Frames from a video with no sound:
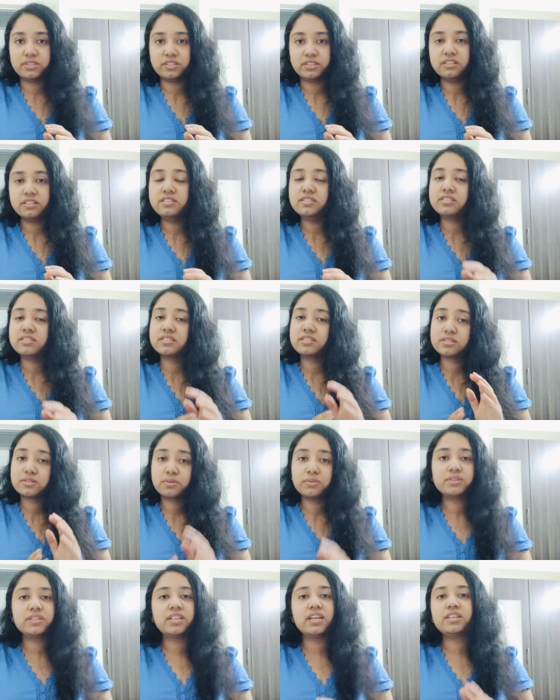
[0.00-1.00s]
years
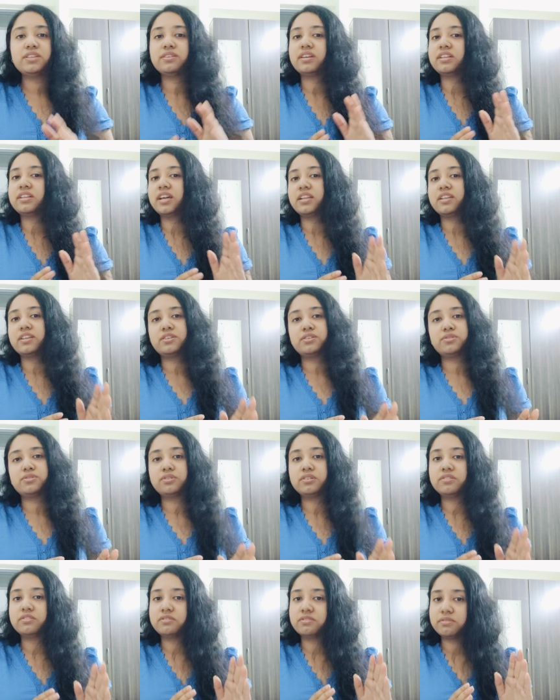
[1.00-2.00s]
so that you can get
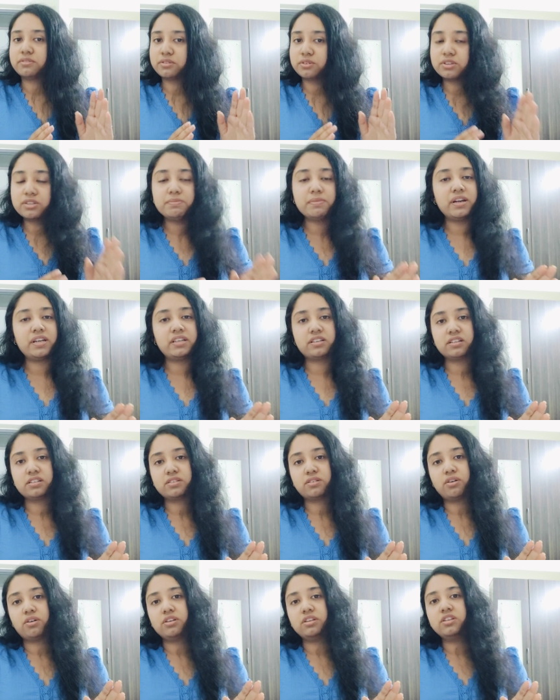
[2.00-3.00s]
into a good medical
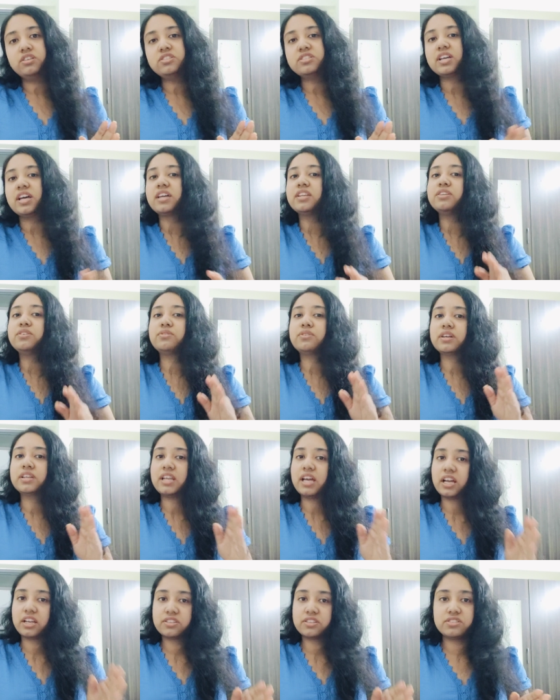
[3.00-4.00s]
college and you can
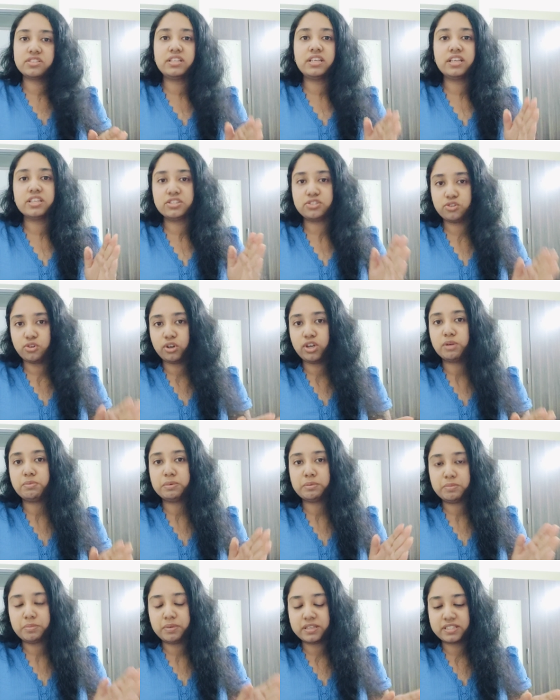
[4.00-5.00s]
actually enjoy
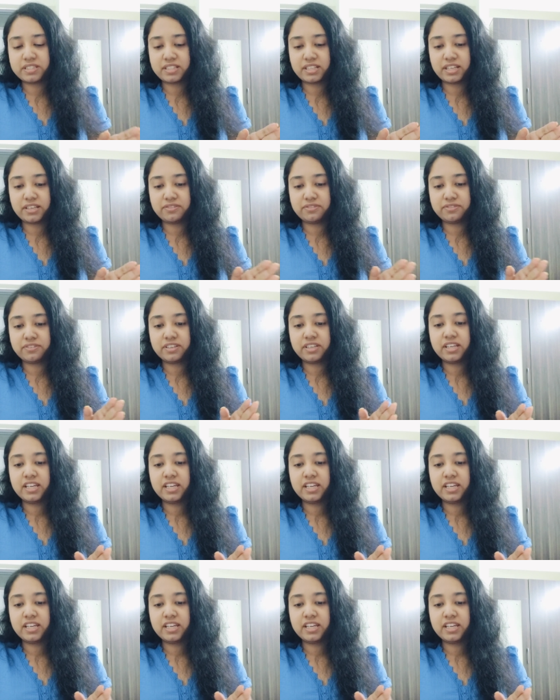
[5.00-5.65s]
MBBS life.